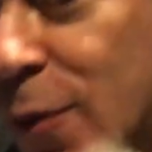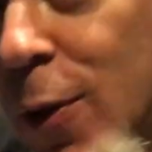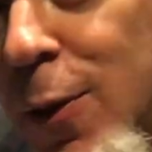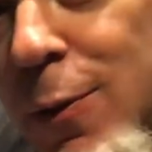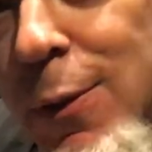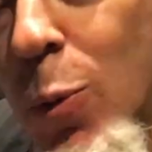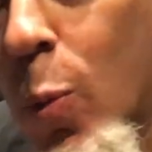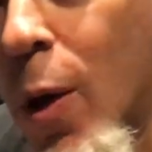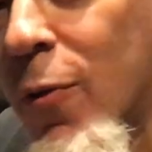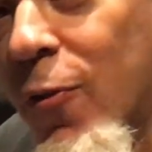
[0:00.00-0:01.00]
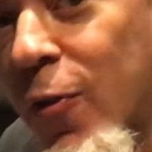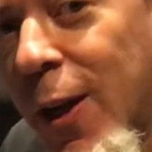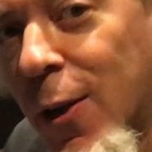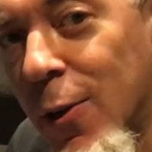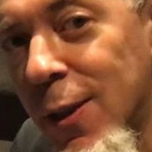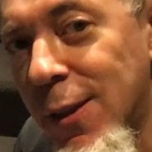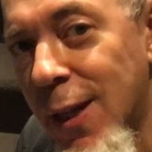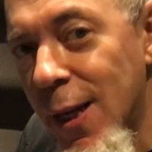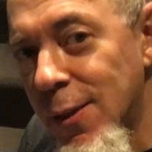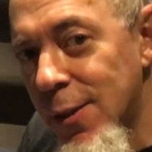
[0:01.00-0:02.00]
only used one finger in this
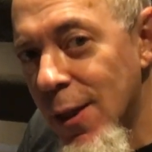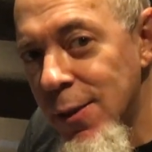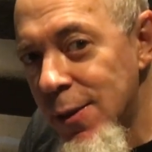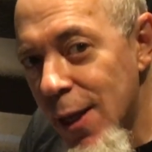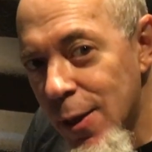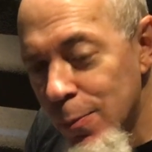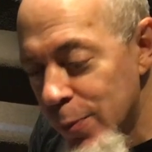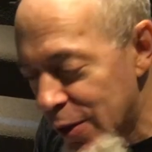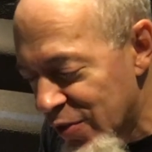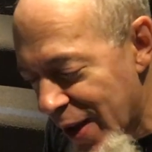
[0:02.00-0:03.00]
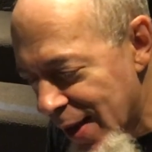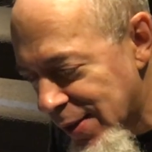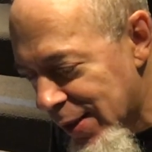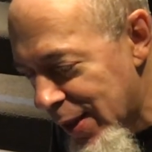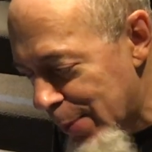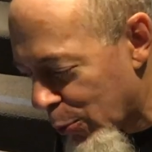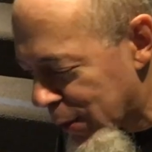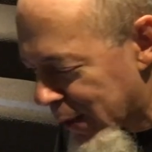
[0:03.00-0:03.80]
case. It doesn't take advanced keyboard